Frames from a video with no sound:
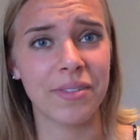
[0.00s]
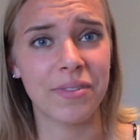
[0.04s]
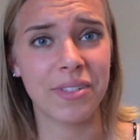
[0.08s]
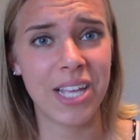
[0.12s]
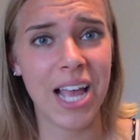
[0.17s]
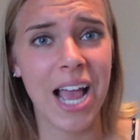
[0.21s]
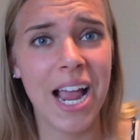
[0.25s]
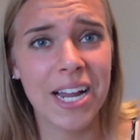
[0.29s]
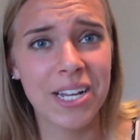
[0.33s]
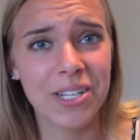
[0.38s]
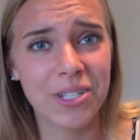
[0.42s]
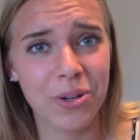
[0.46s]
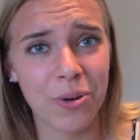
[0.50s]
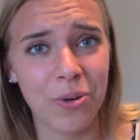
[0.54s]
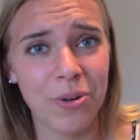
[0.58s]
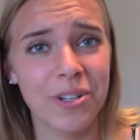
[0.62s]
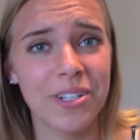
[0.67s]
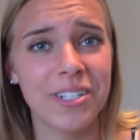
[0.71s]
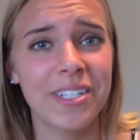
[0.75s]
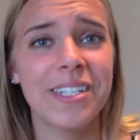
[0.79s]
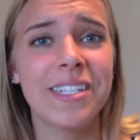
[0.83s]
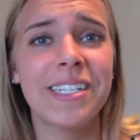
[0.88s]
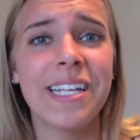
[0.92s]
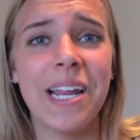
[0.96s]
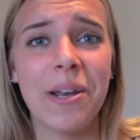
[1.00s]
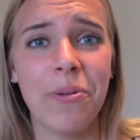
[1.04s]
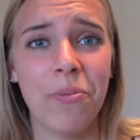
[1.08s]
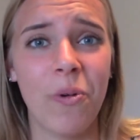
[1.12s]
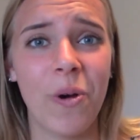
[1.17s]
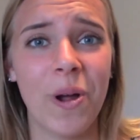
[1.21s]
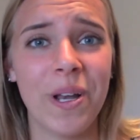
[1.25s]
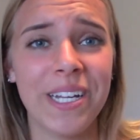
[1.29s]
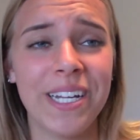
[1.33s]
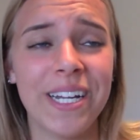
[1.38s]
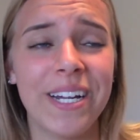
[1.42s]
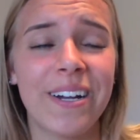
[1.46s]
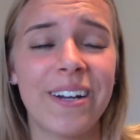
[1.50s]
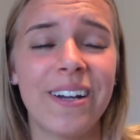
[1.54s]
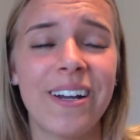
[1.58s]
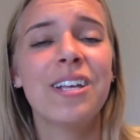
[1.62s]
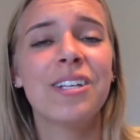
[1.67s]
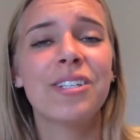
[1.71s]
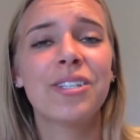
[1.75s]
of science courses in 1 year.